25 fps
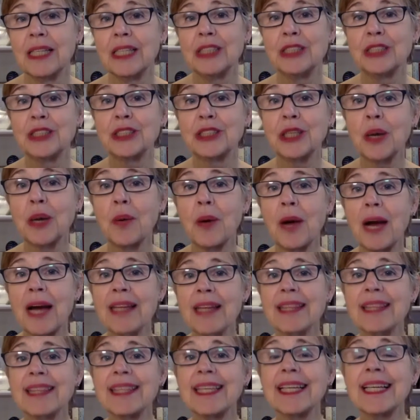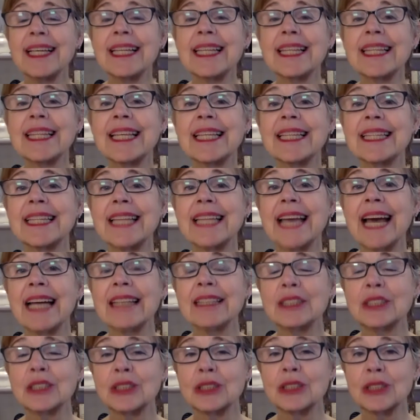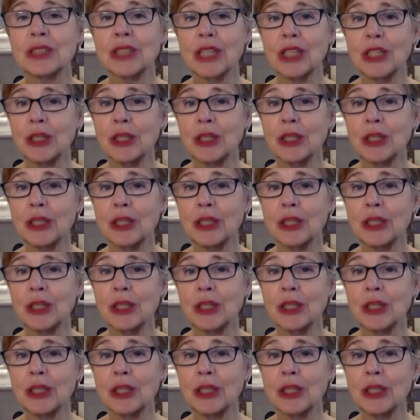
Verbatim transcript: So I think that that's